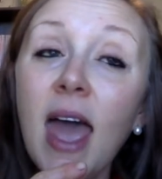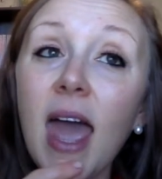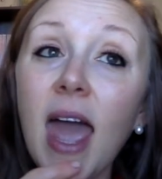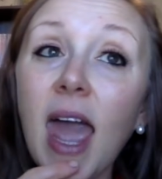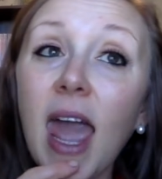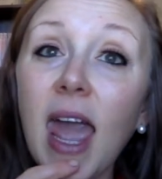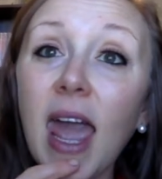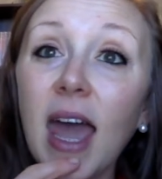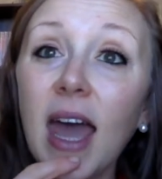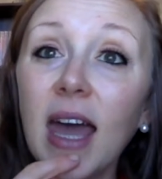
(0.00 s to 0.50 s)

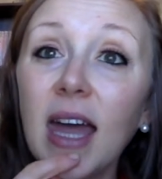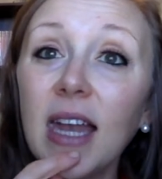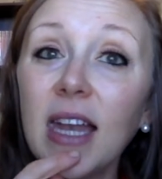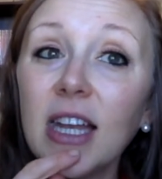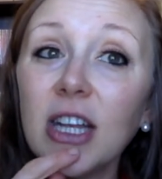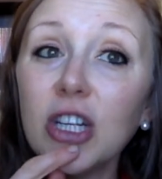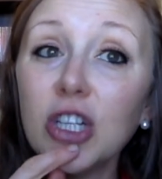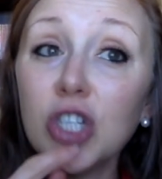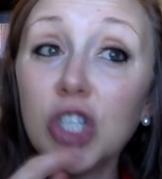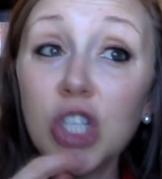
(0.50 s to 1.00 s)
And
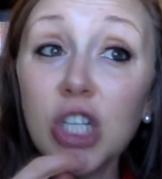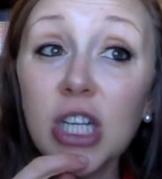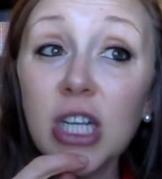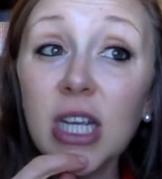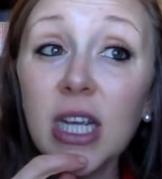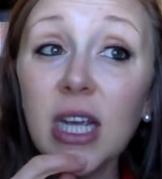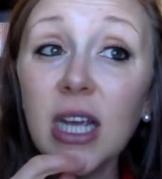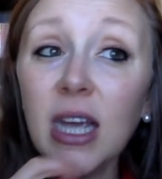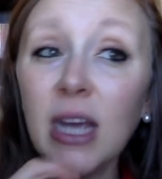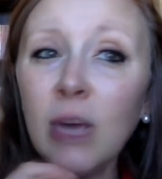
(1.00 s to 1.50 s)

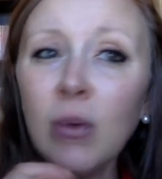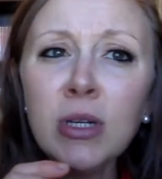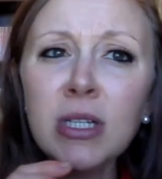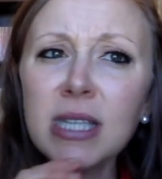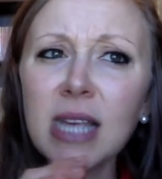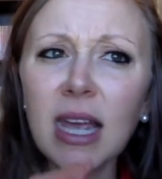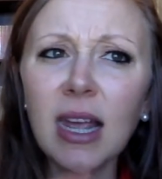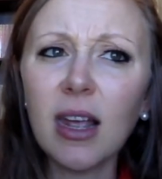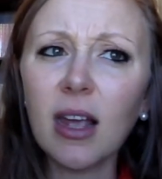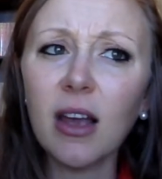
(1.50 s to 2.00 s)
it was
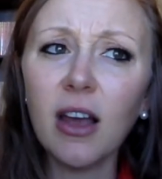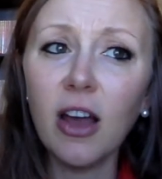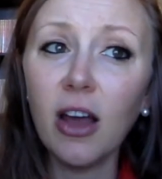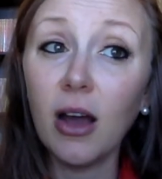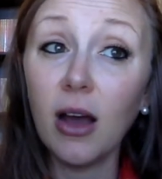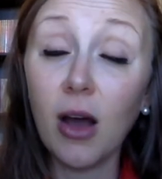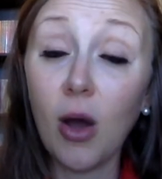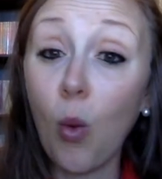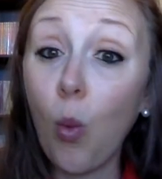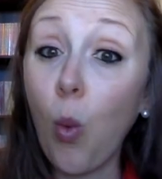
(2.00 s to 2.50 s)
like
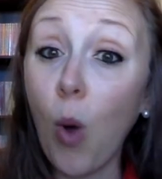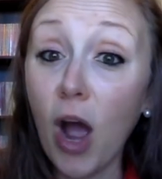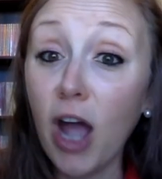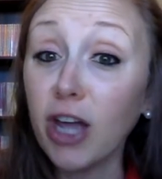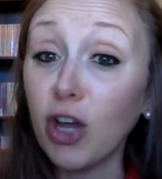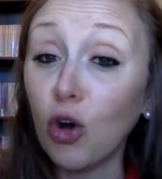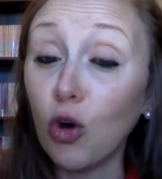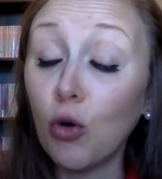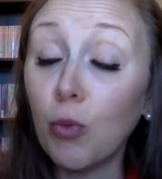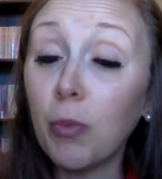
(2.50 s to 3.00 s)
a
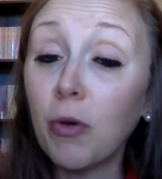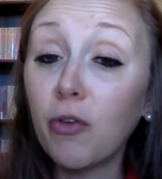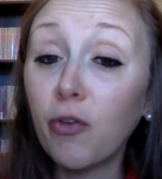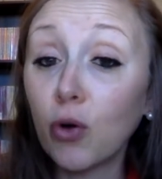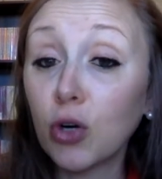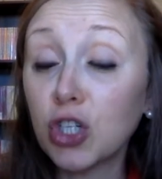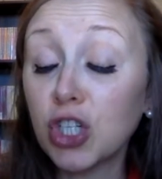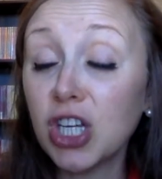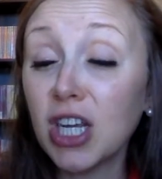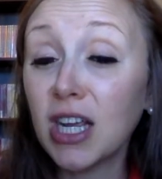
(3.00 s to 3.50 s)
while
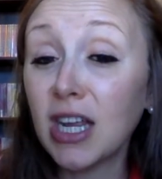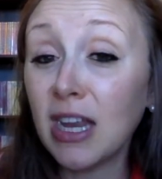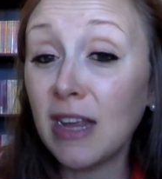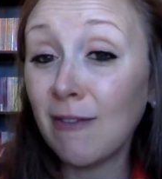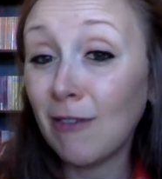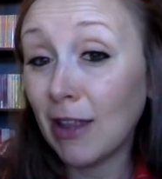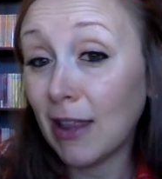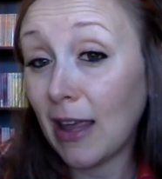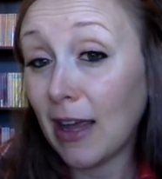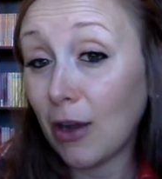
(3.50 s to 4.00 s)
before she could
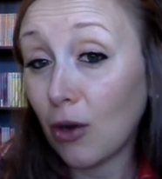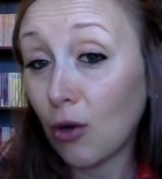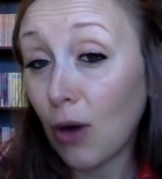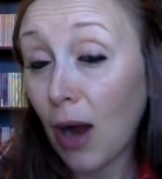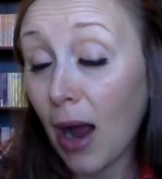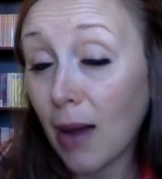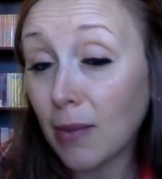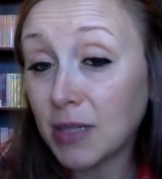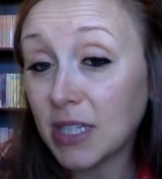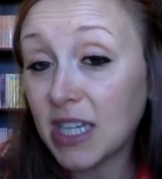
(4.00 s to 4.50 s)
even like
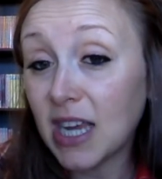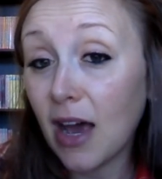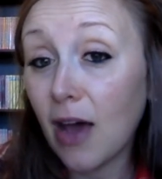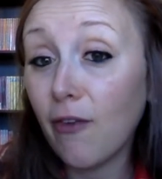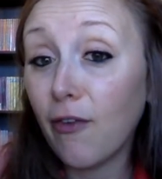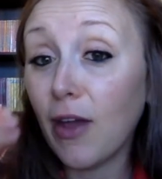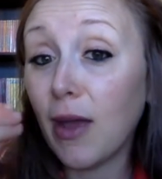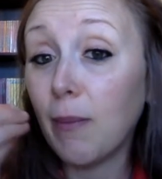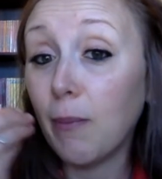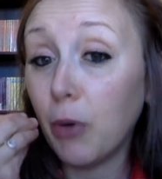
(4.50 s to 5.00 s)
grab stuff
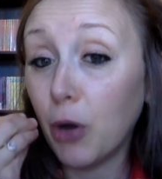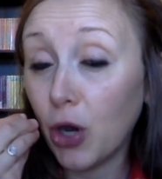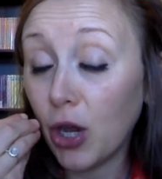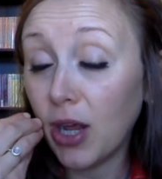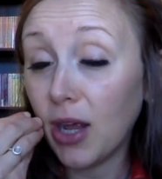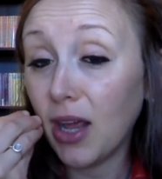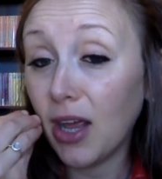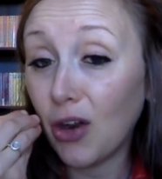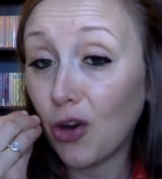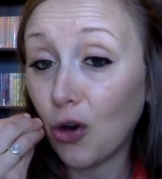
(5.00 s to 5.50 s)
and put it
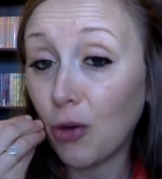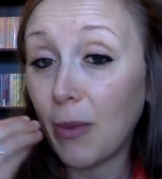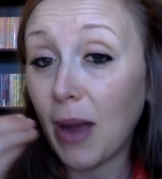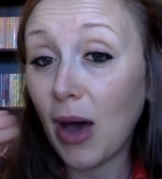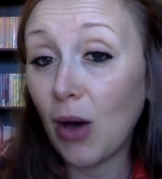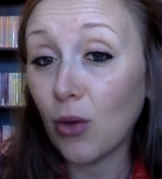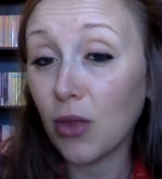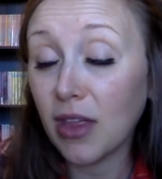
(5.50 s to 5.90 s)
in her mouth.